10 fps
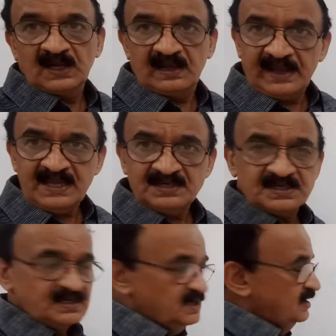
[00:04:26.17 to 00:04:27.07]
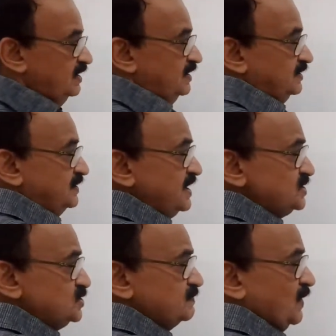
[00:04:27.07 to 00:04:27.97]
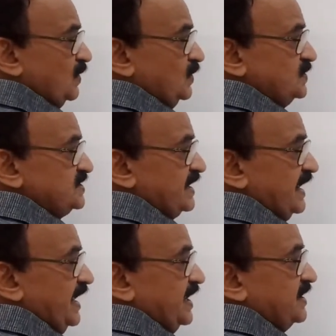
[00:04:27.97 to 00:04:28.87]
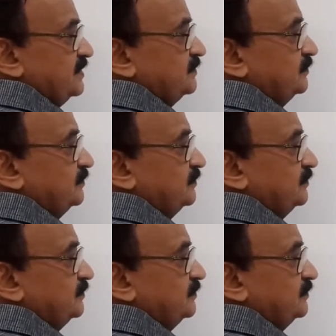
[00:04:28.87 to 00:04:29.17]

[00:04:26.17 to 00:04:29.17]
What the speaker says: Right? These 2 protons are alike.